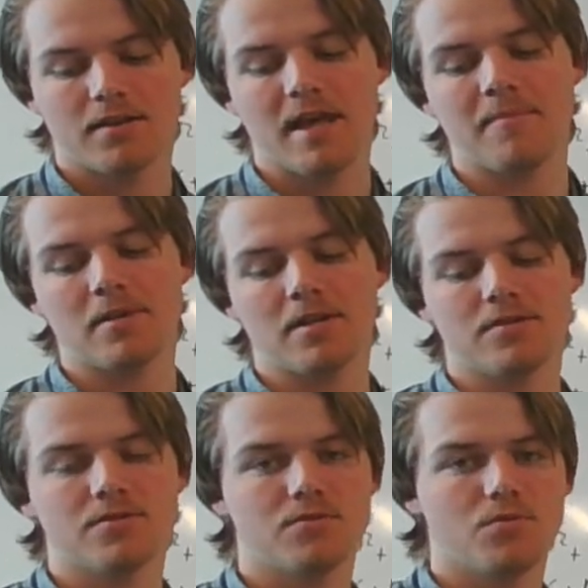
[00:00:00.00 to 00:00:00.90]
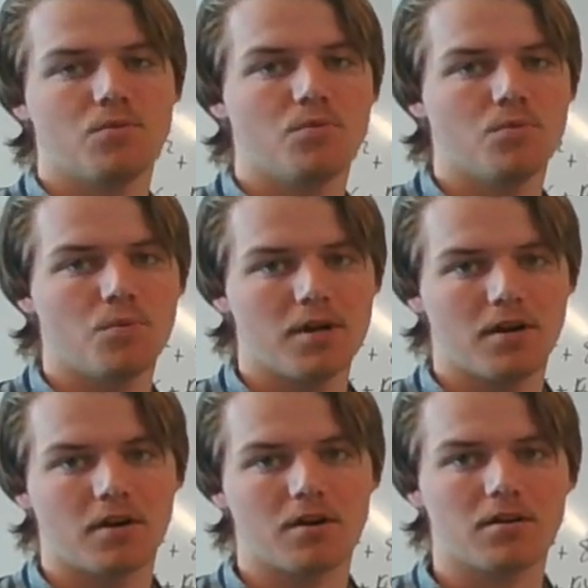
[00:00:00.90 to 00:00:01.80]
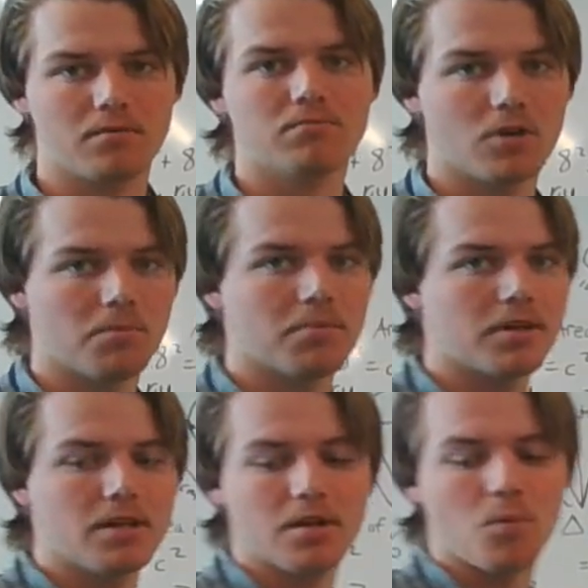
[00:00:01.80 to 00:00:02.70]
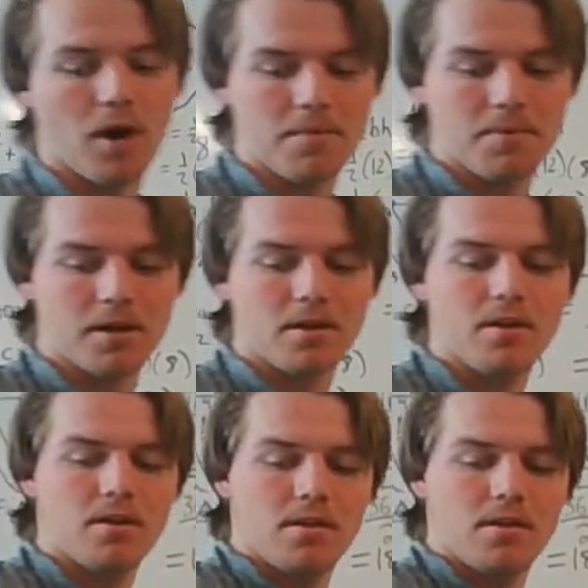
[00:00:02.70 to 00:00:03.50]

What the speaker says: that means we are completely wiping